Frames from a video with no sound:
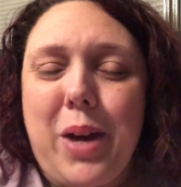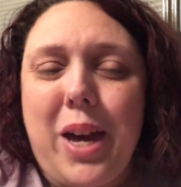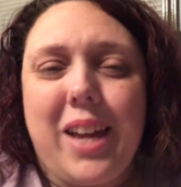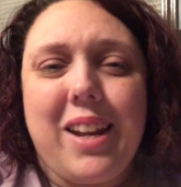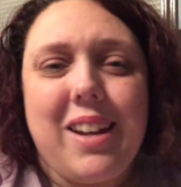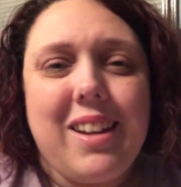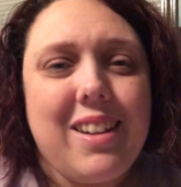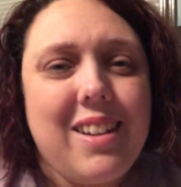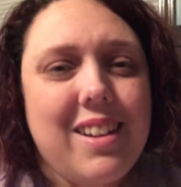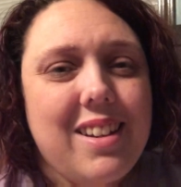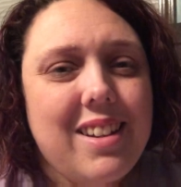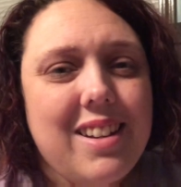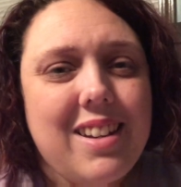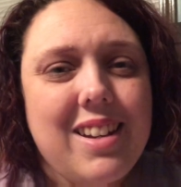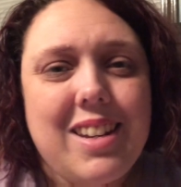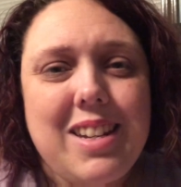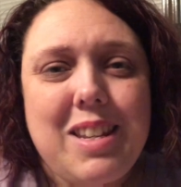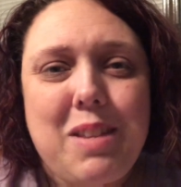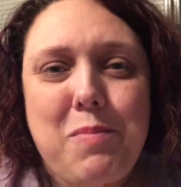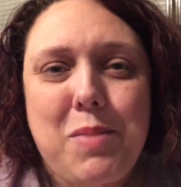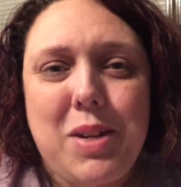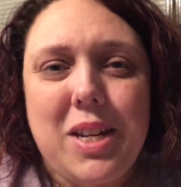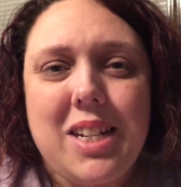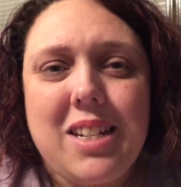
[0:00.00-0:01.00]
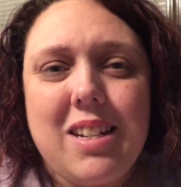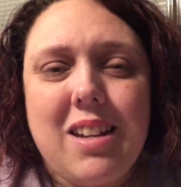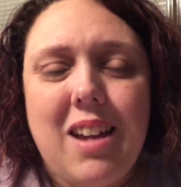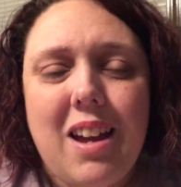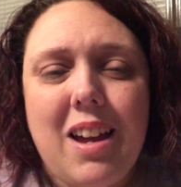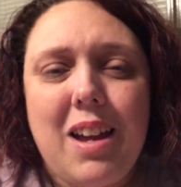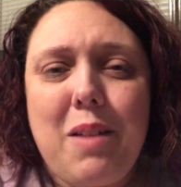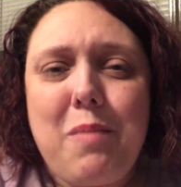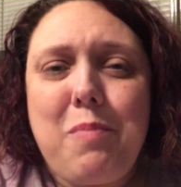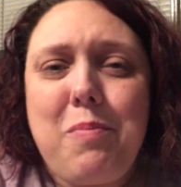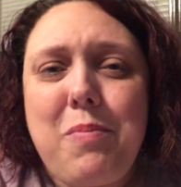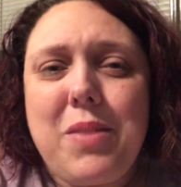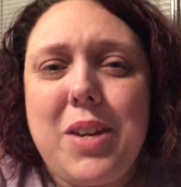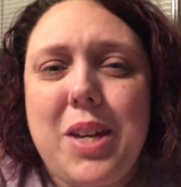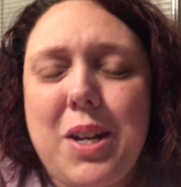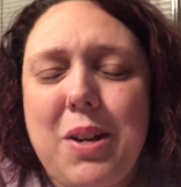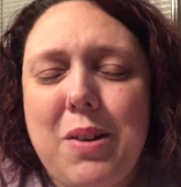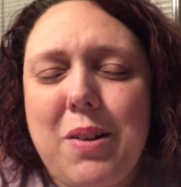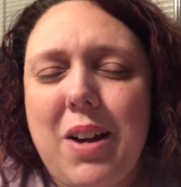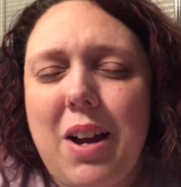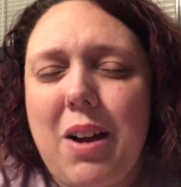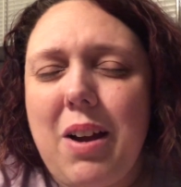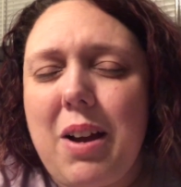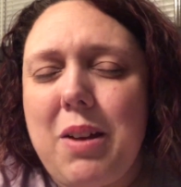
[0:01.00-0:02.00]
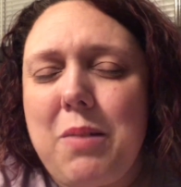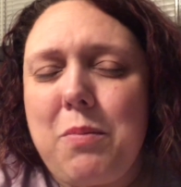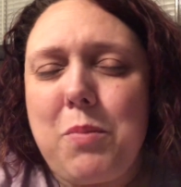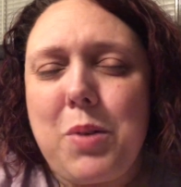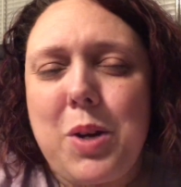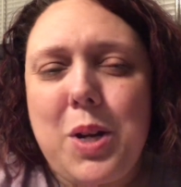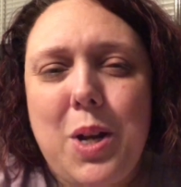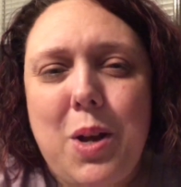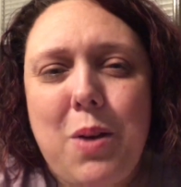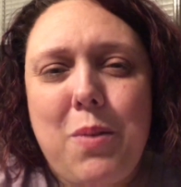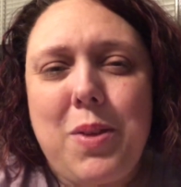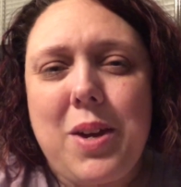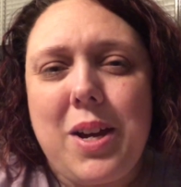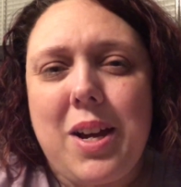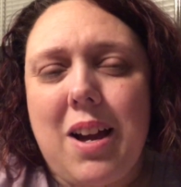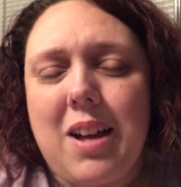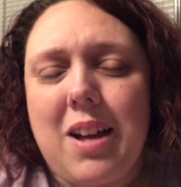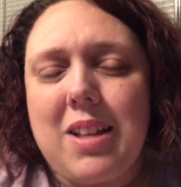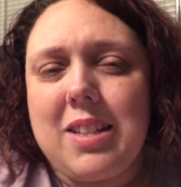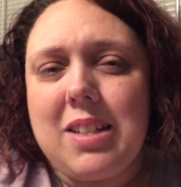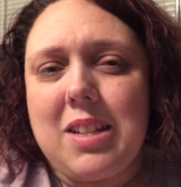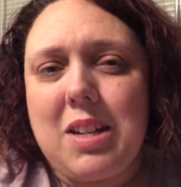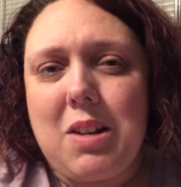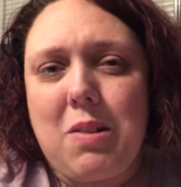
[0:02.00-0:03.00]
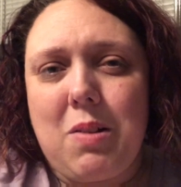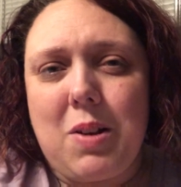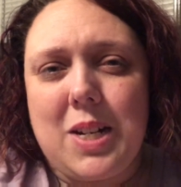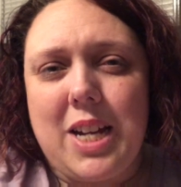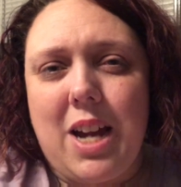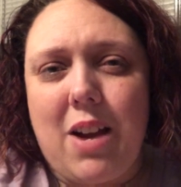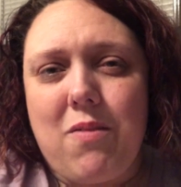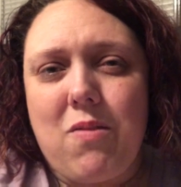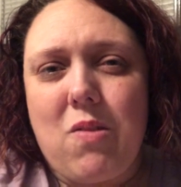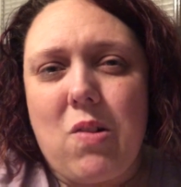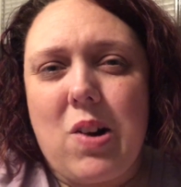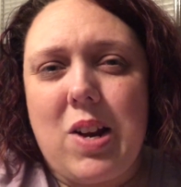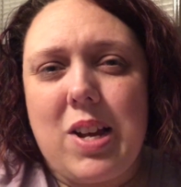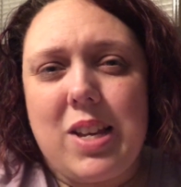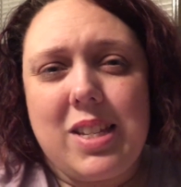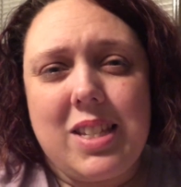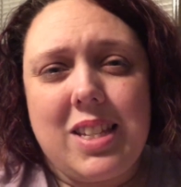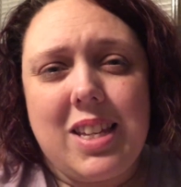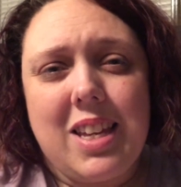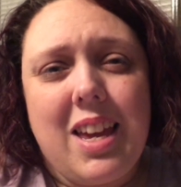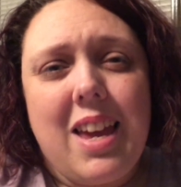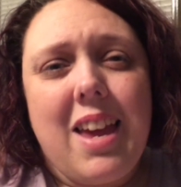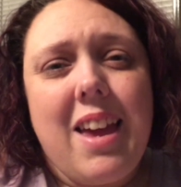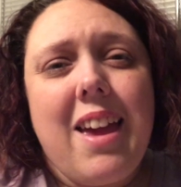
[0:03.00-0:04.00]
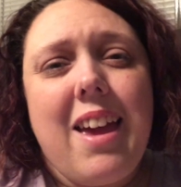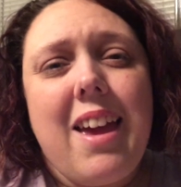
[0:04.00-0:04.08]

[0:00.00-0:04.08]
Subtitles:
But in the meantime, we know that God's going to watch out for us,